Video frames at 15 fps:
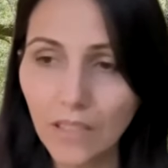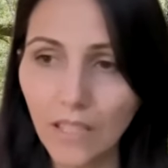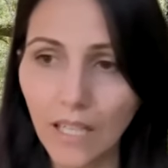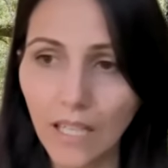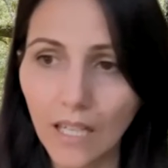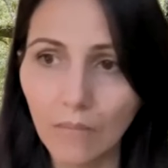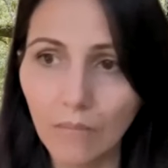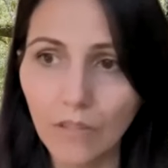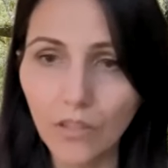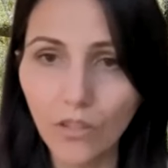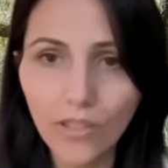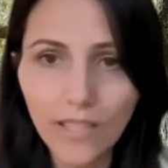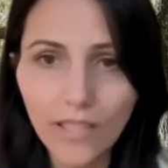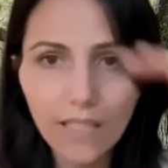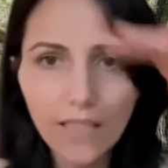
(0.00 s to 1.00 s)
So
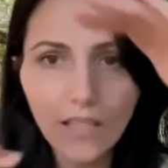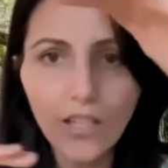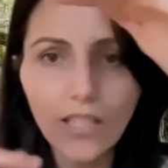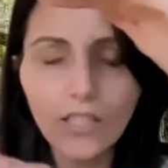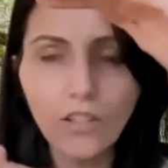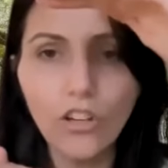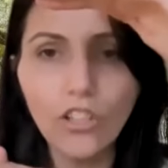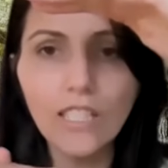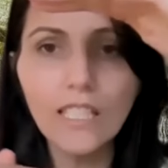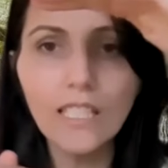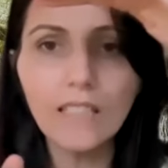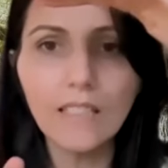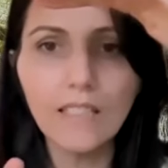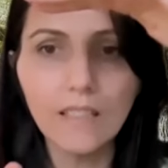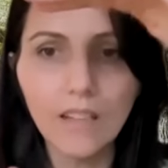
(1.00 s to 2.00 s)
it's only,
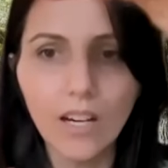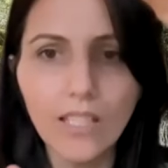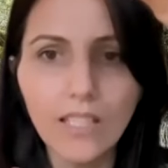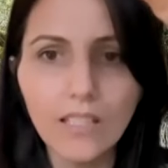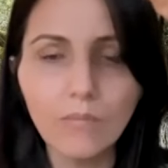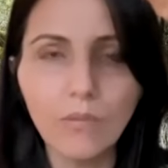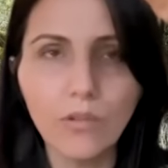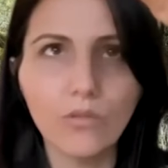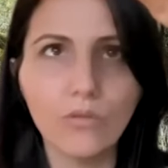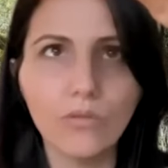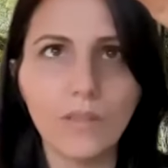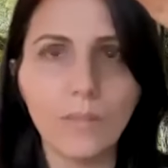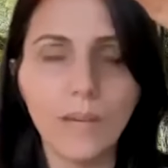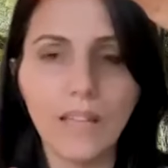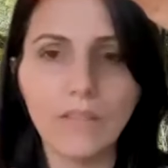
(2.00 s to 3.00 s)
the size of the bottle
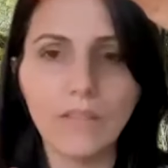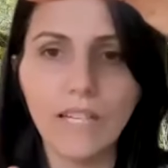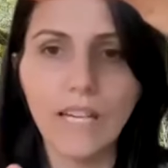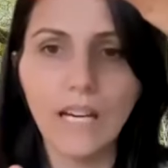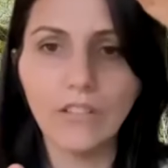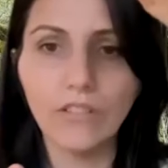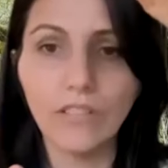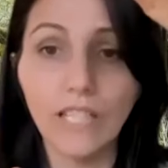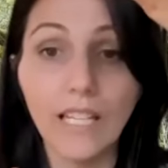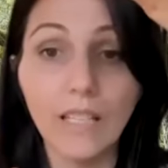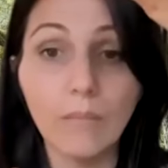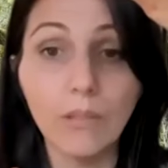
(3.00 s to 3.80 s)
is about 380